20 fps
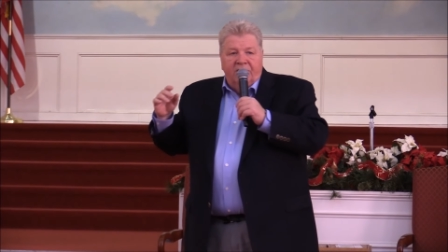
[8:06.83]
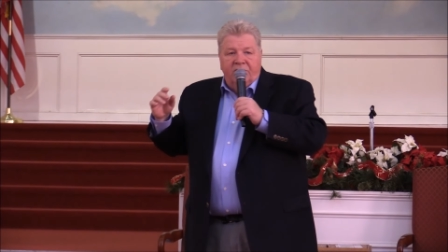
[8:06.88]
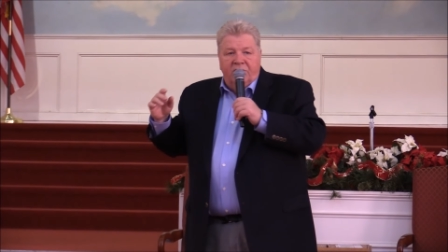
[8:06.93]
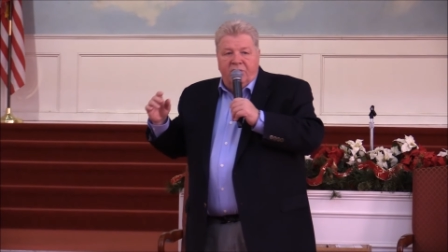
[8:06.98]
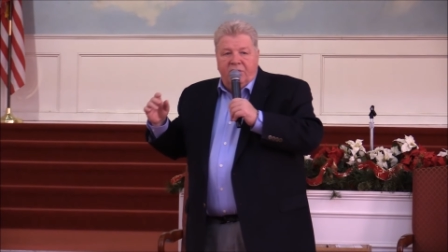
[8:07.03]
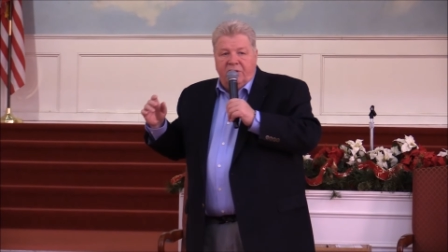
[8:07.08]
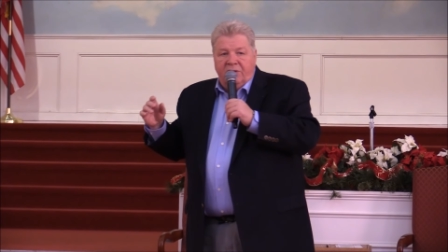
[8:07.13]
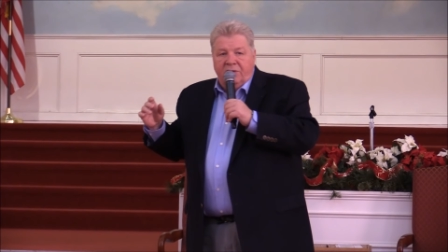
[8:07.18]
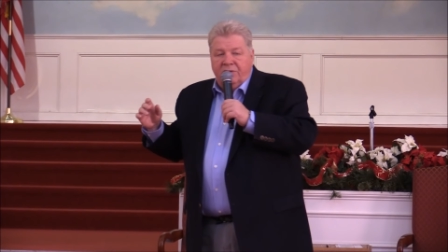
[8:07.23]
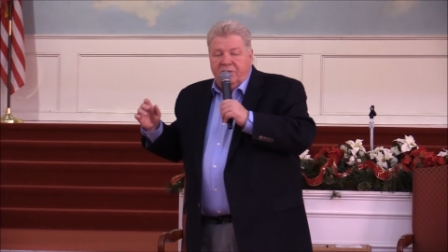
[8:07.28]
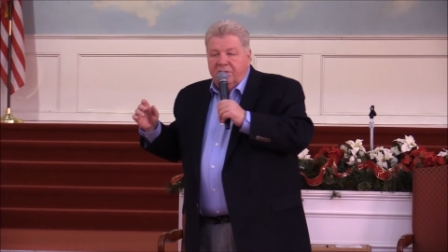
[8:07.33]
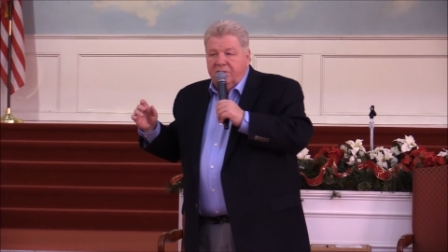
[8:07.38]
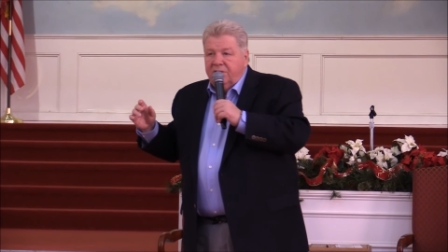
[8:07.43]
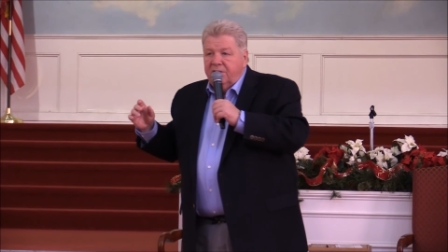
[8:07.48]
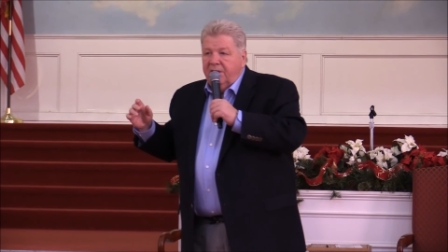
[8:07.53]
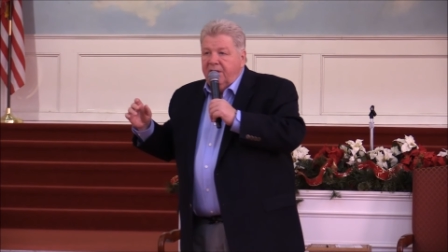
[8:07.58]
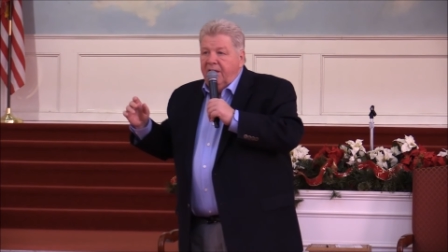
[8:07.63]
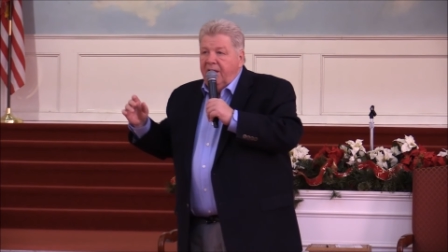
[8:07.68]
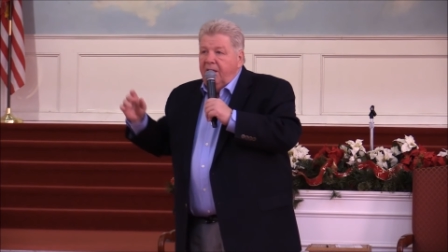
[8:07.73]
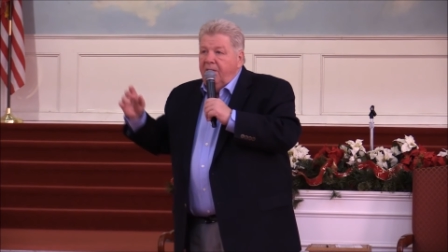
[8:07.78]

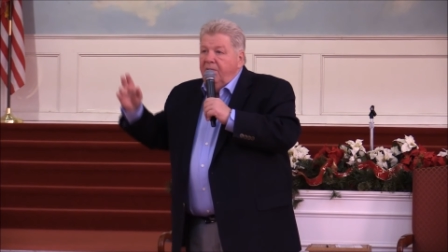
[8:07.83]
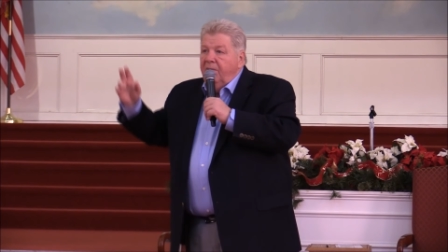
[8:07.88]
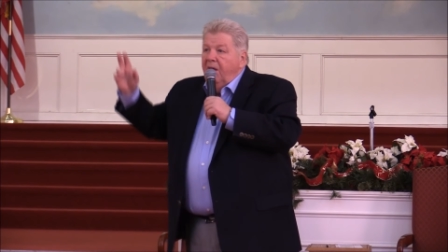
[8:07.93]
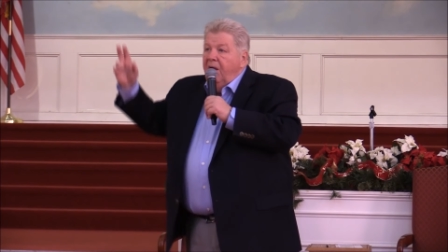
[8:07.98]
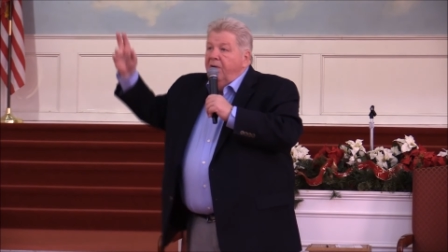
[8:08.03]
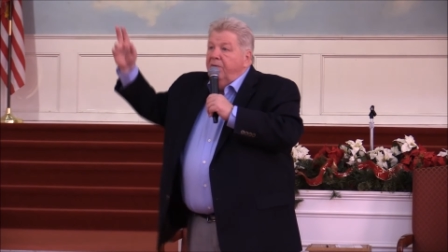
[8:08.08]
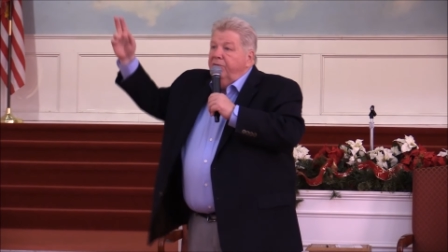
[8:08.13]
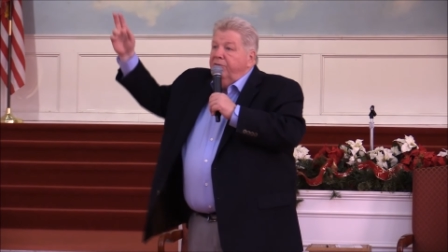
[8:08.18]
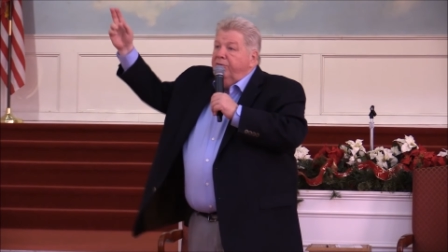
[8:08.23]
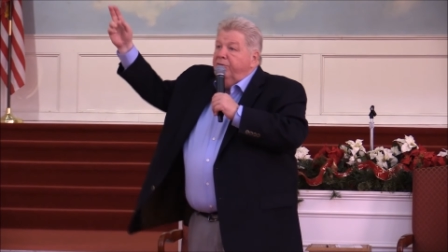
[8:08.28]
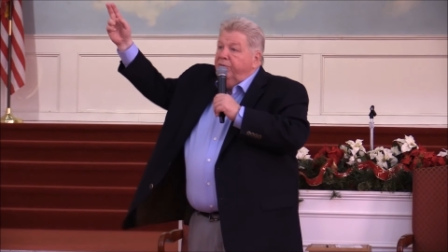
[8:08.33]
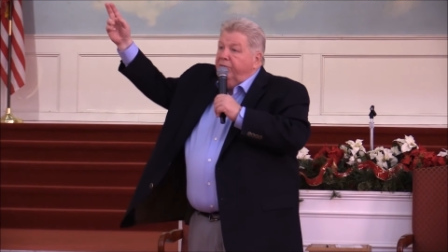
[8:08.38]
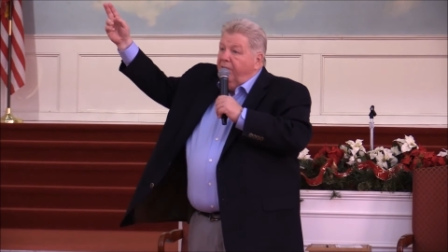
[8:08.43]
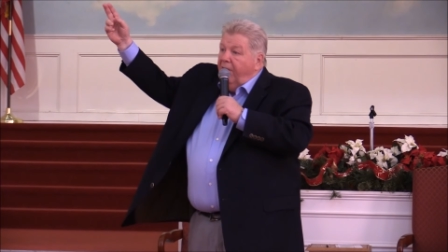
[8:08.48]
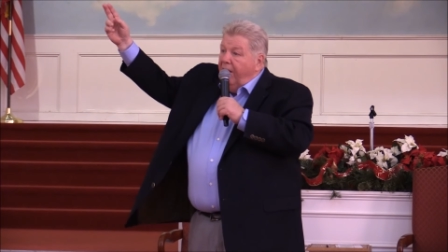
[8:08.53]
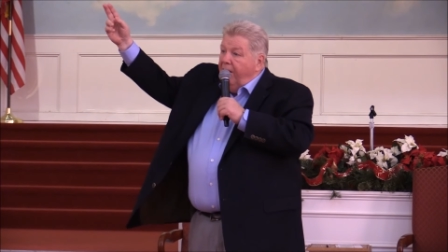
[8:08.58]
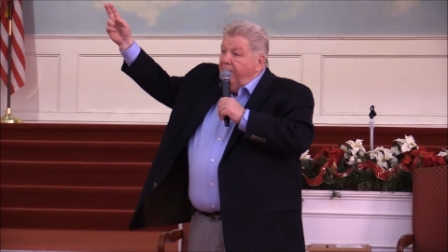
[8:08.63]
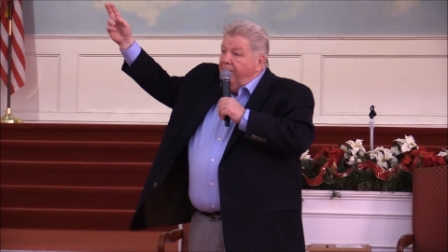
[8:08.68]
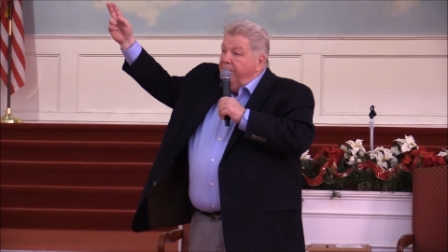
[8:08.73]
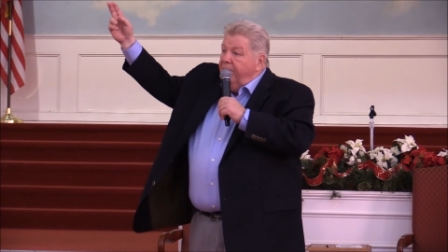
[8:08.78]
Jesus came
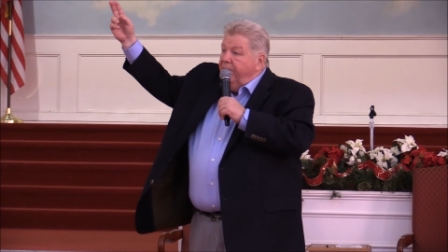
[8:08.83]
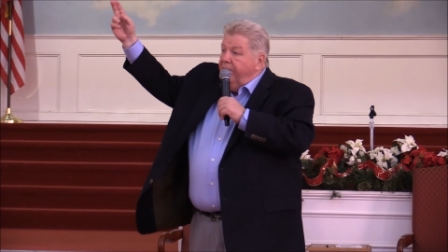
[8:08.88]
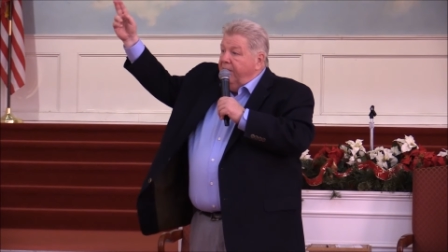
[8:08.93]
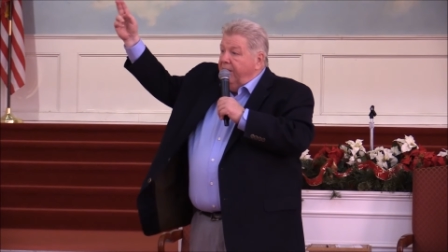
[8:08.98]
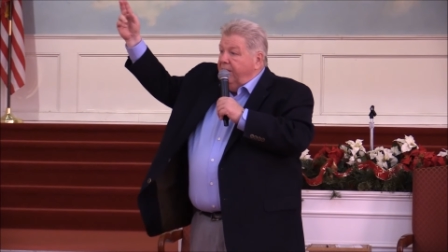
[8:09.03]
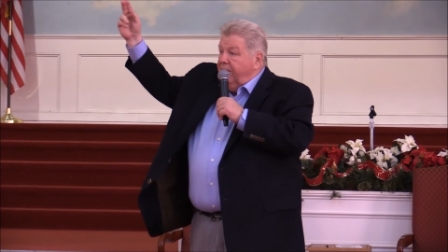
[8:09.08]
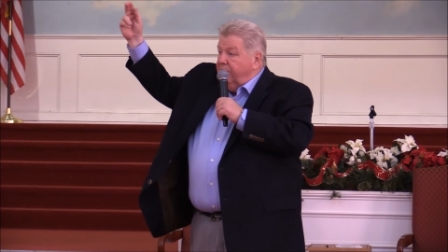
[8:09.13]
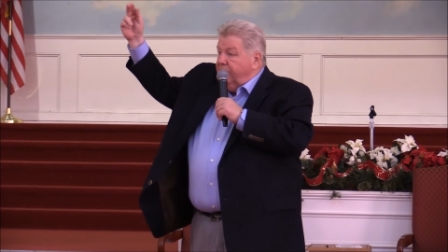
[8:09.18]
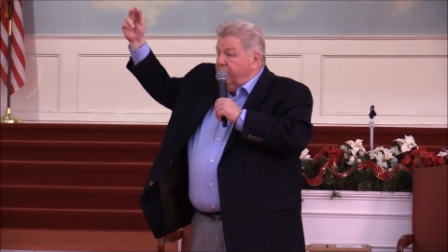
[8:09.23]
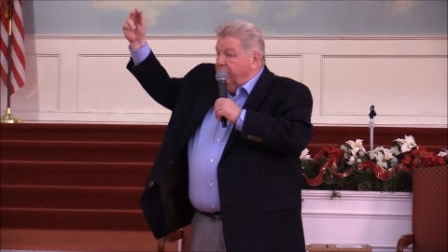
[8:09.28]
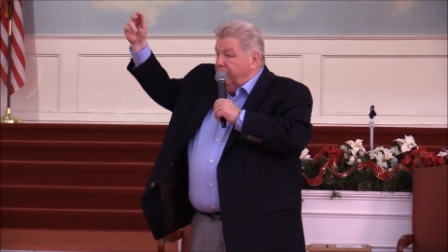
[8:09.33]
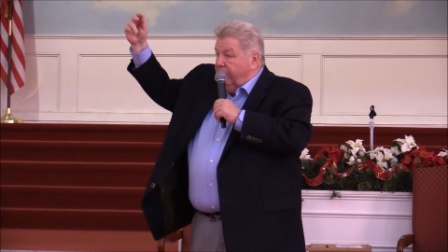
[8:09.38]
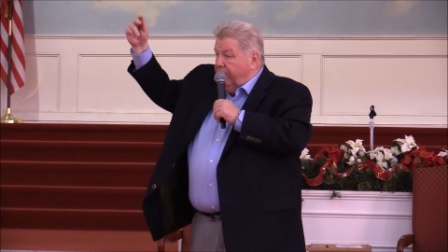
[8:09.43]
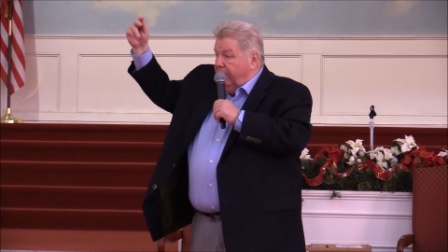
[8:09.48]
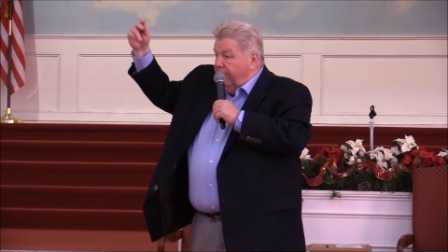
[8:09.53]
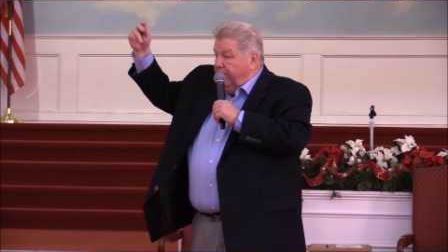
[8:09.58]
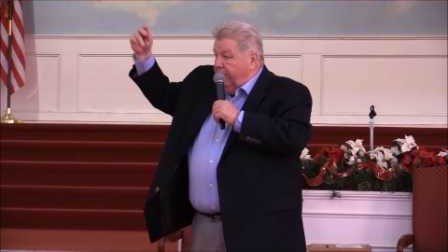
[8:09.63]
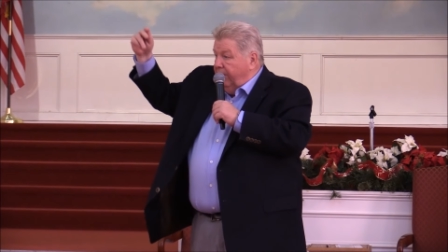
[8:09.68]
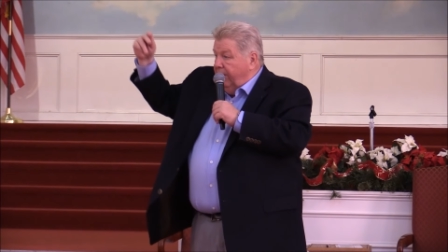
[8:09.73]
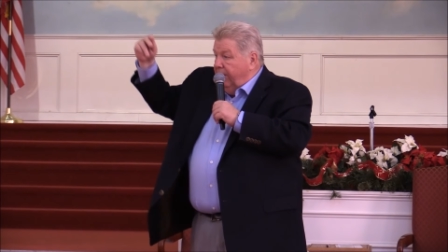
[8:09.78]
from
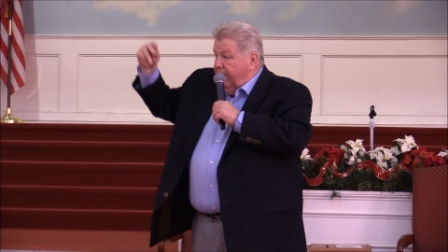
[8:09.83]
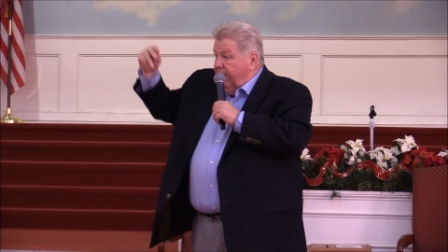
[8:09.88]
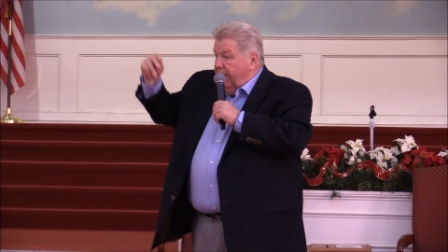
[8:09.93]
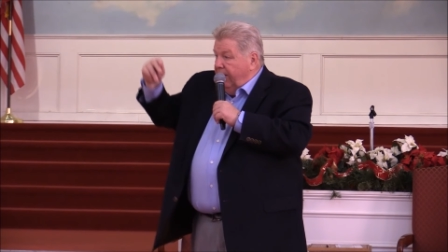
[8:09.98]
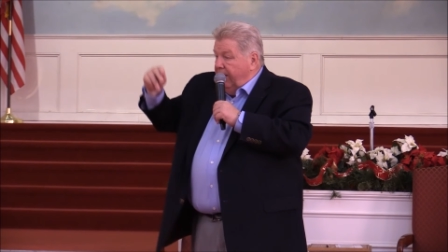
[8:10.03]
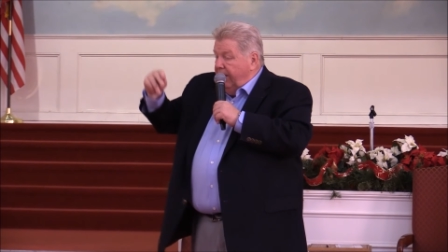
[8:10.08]
eternity